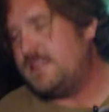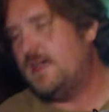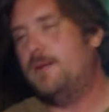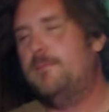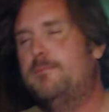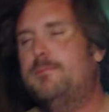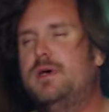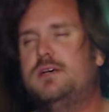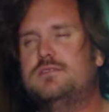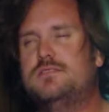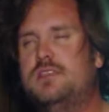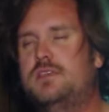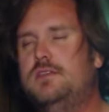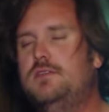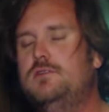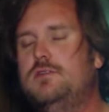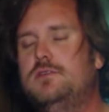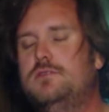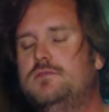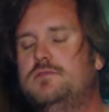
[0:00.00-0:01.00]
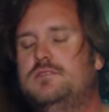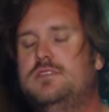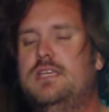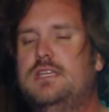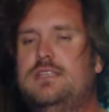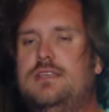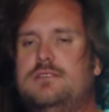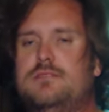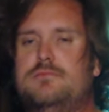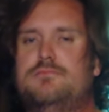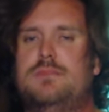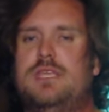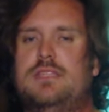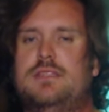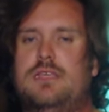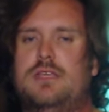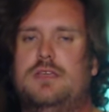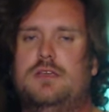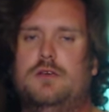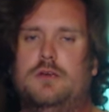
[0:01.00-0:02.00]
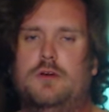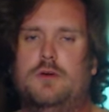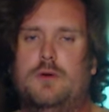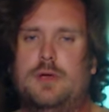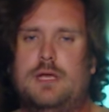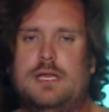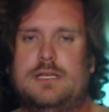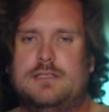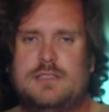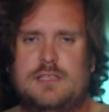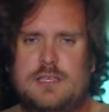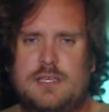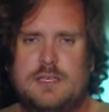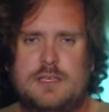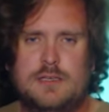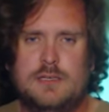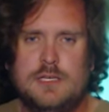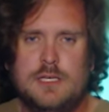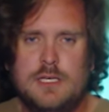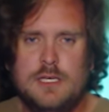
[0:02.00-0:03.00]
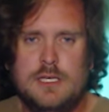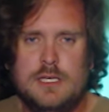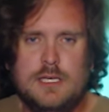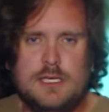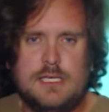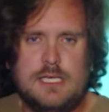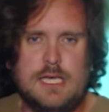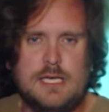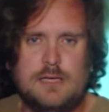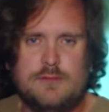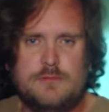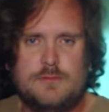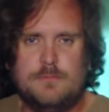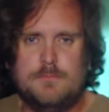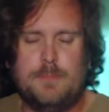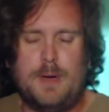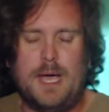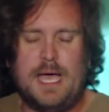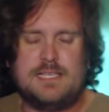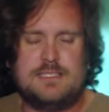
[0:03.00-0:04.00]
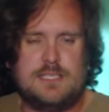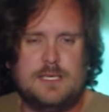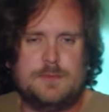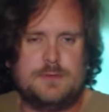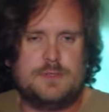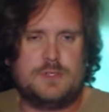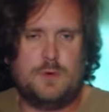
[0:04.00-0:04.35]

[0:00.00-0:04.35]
dumbbells that you use, it doesn't mean that you're going to get biceps